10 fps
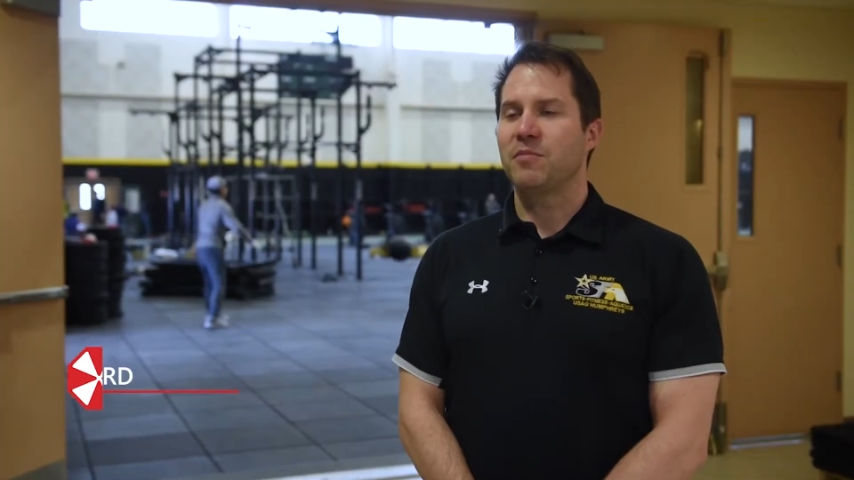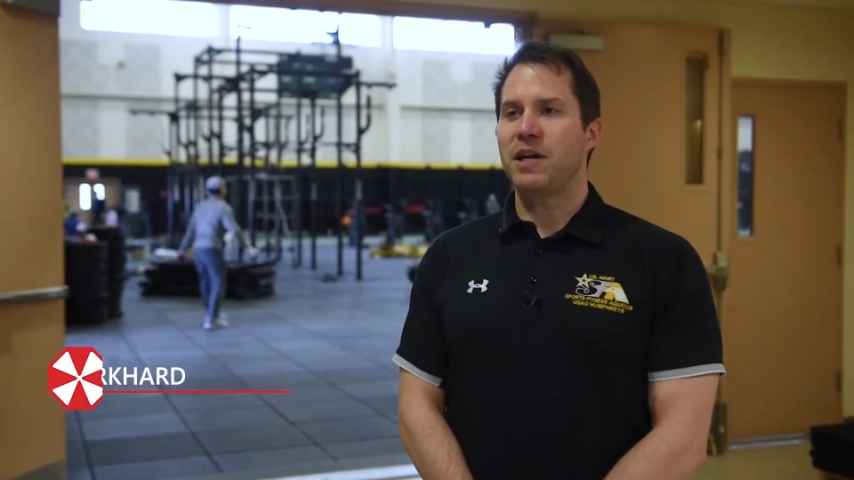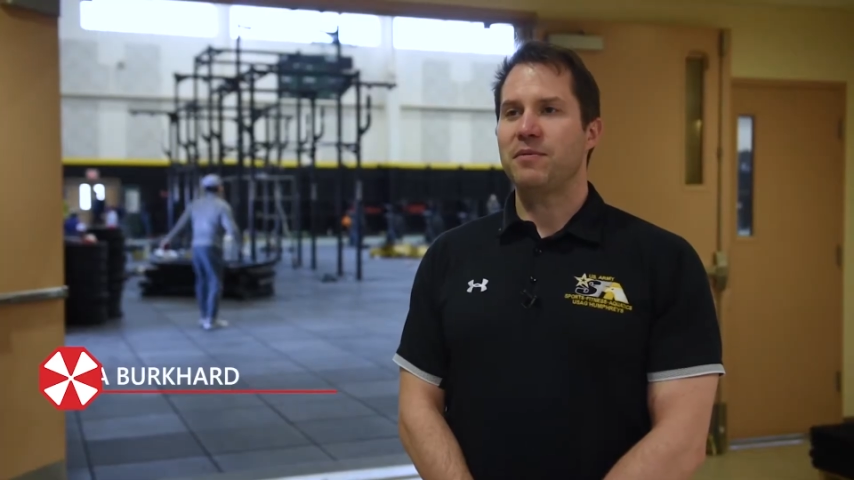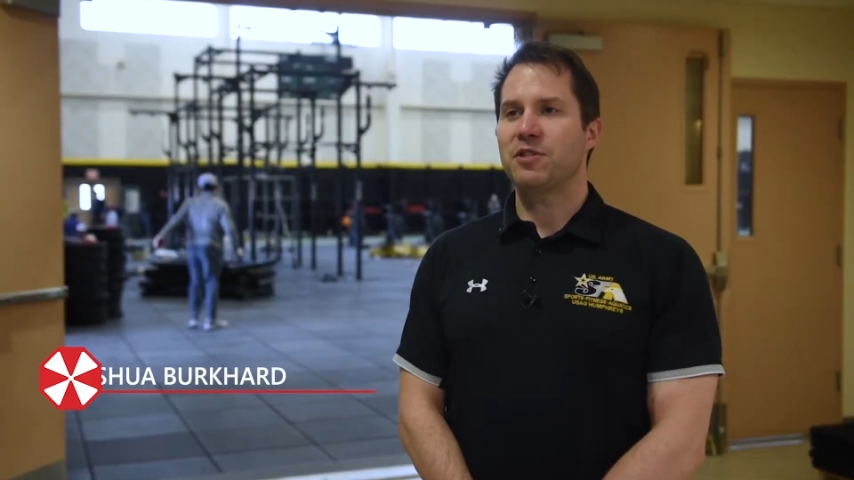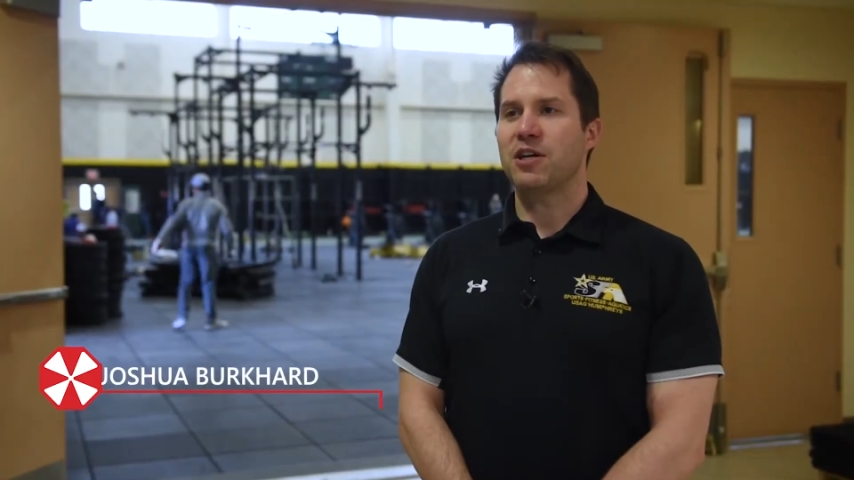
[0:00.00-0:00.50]

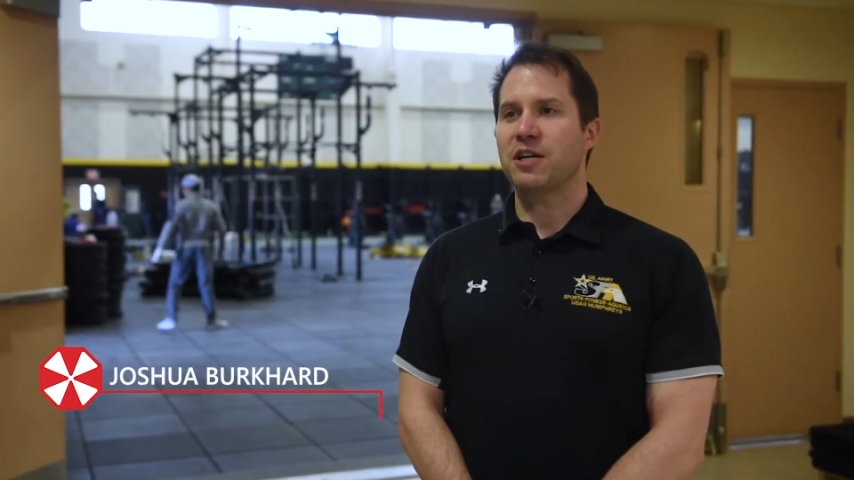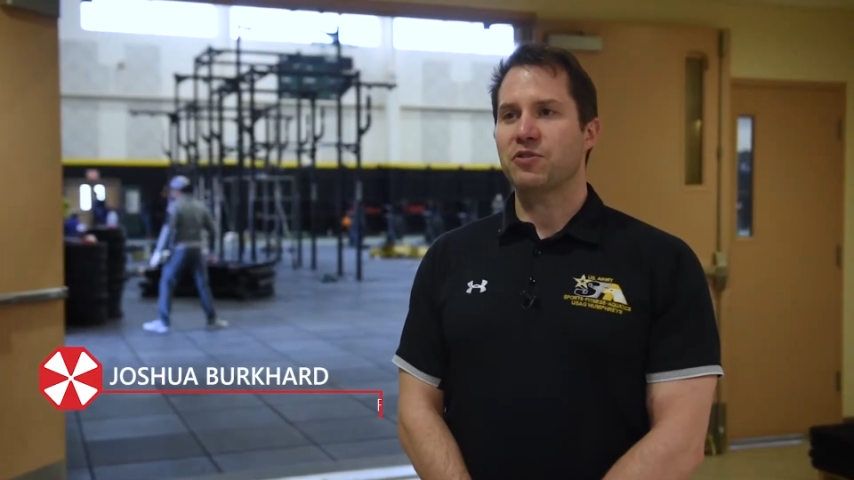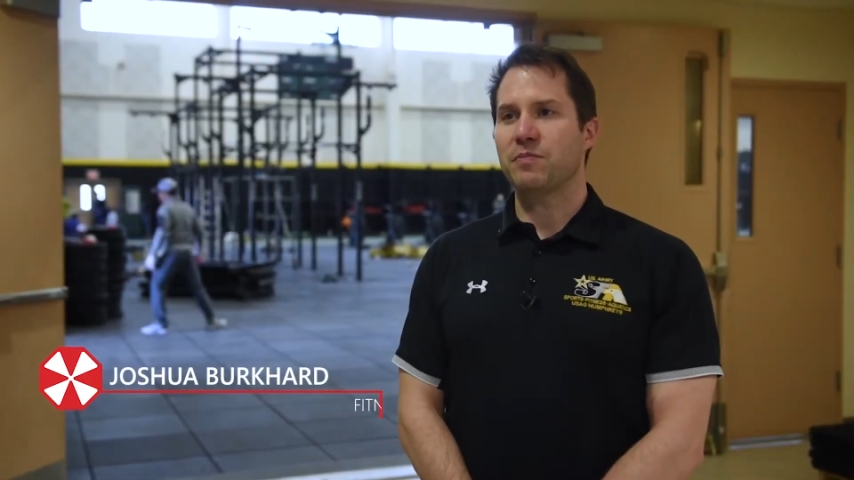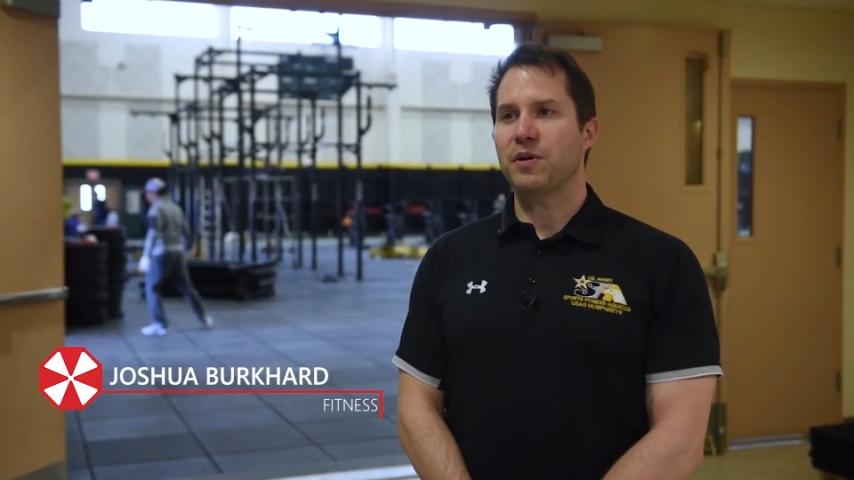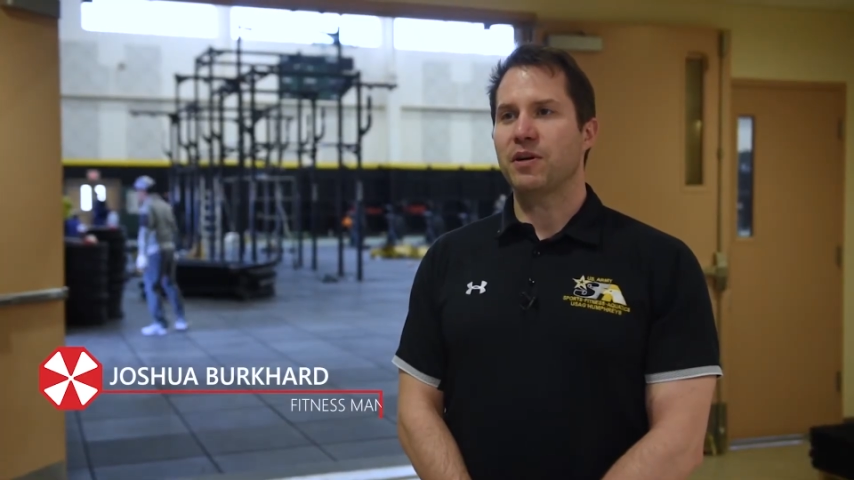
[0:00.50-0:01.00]
My name is
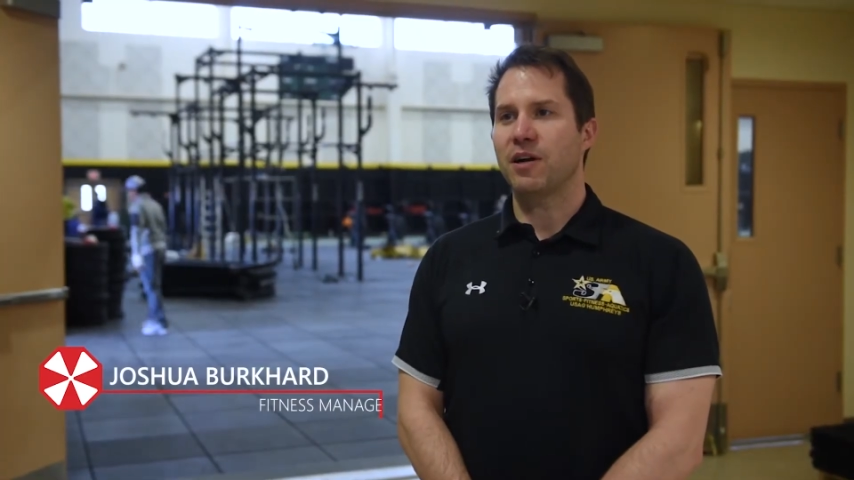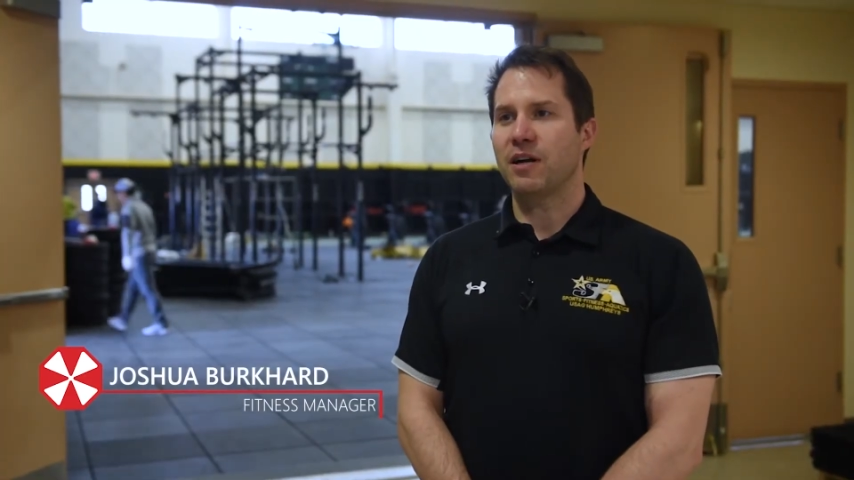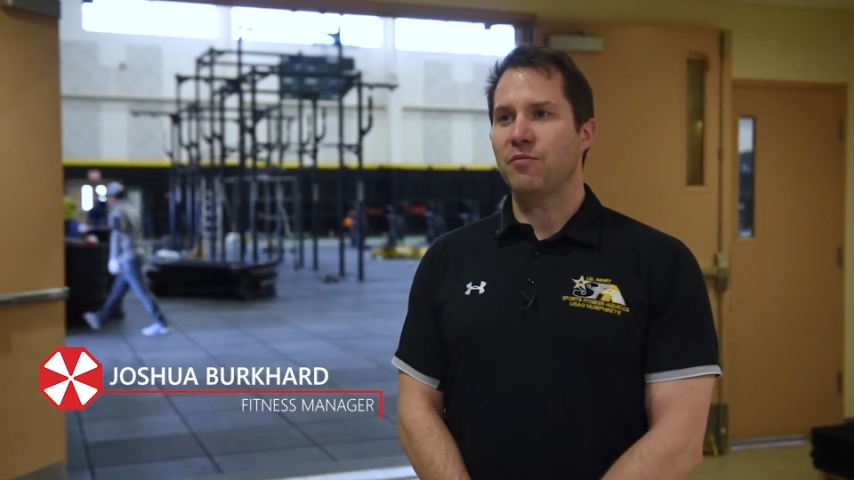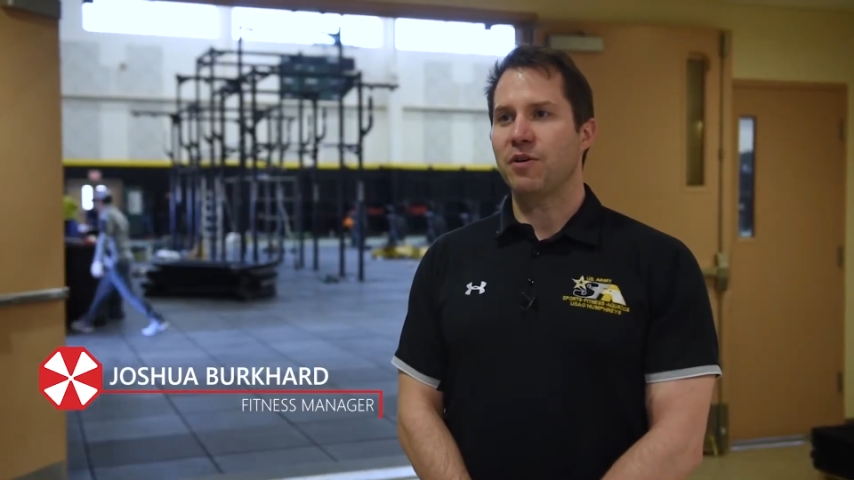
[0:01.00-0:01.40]
Joshua Burkhardt.